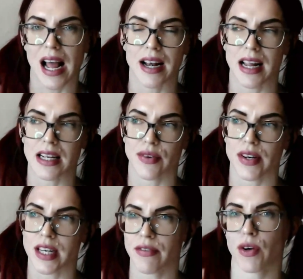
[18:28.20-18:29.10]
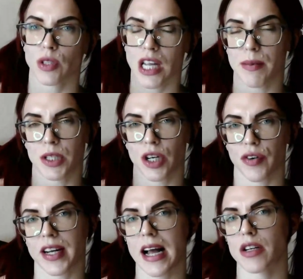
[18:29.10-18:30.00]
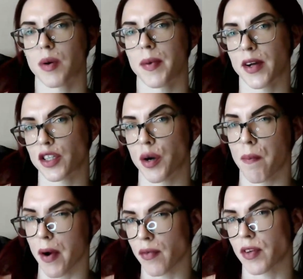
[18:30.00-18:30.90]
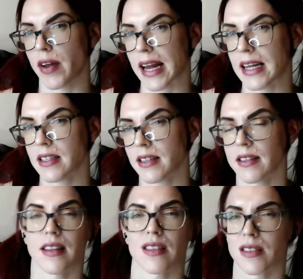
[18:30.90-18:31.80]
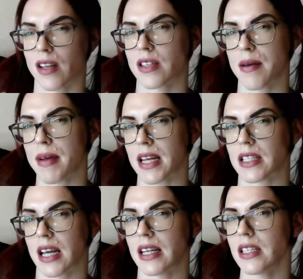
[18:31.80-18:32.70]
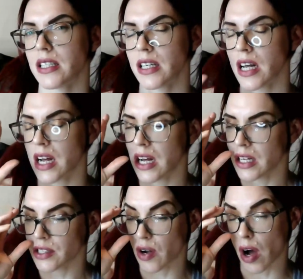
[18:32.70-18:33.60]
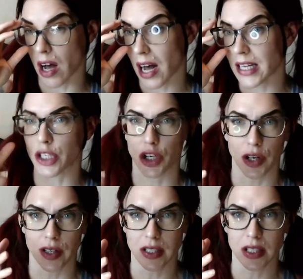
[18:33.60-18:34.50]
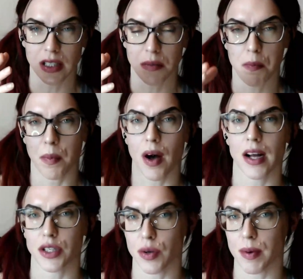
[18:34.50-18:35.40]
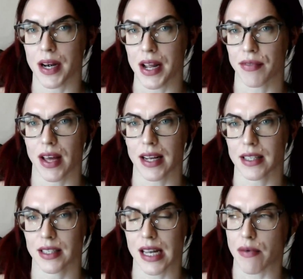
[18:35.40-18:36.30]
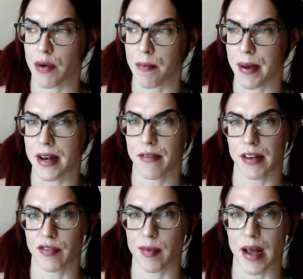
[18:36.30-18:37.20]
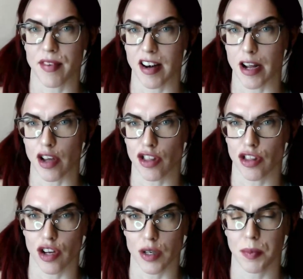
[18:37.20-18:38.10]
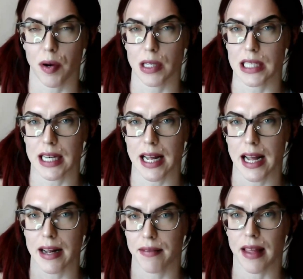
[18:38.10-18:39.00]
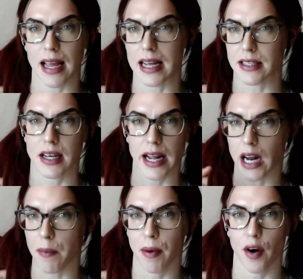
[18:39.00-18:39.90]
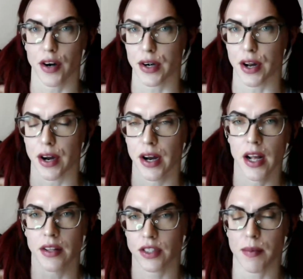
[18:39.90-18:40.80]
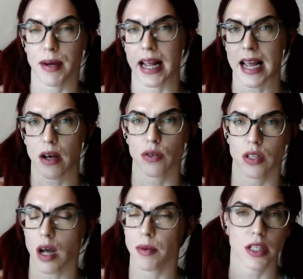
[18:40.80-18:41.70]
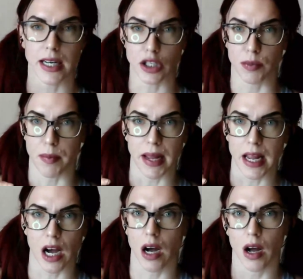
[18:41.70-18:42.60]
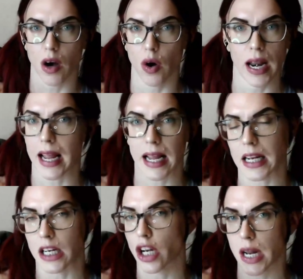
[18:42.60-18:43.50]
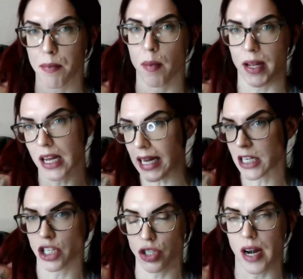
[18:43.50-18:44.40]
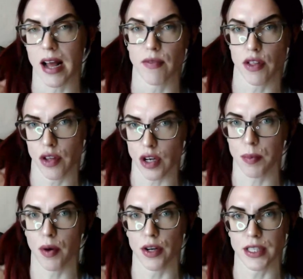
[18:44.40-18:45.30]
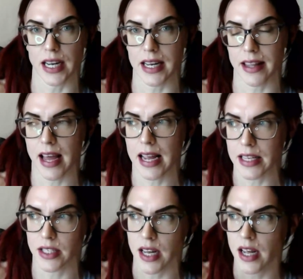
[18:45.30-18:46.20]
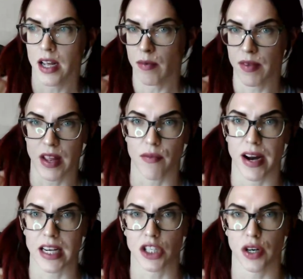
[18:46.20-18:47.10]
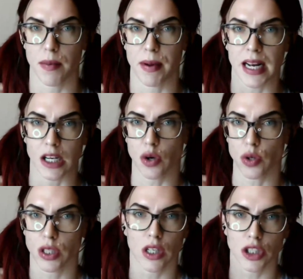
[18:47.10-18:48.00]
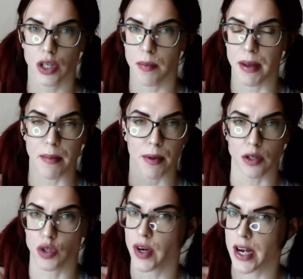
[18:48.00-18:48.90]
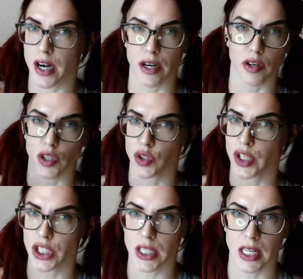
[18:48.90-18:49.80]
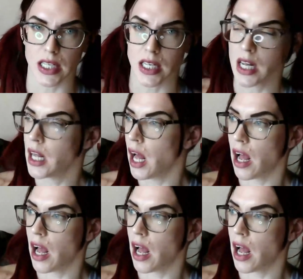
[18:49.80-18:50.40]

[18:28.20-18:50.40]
and it's very difficult to keep each other accountable because you're both doing it. Does does that make sense? So it's good, but I do believe that they would benefit from having like a third party there that isn't like a partner, somebody else. I'm not saying that should be me. I like they probably each should have a third party that is within range. Should it be their doctor? Should it be a personal trainer, a nutritionist,